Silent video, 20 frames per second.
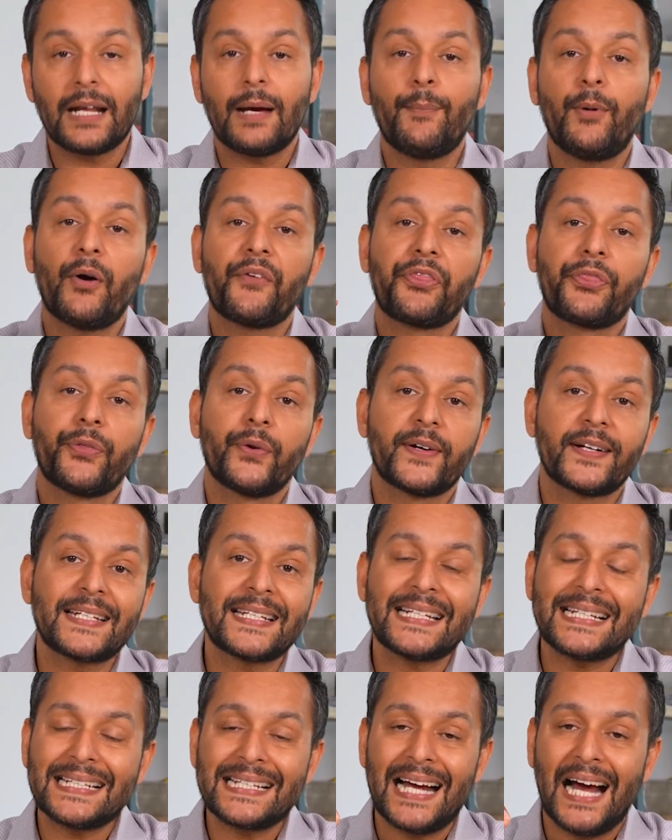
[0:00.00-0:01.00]
about
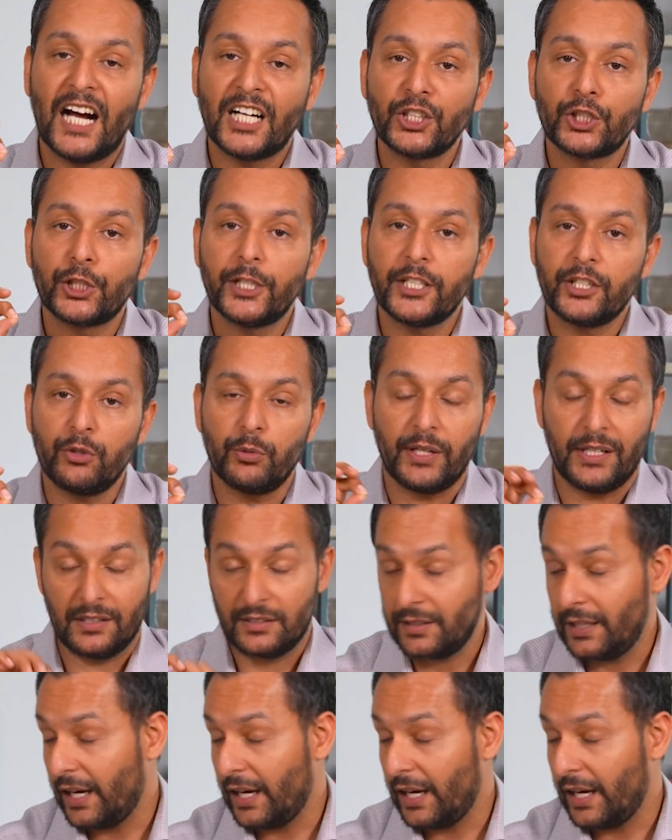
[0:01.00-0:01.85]
1,300 units,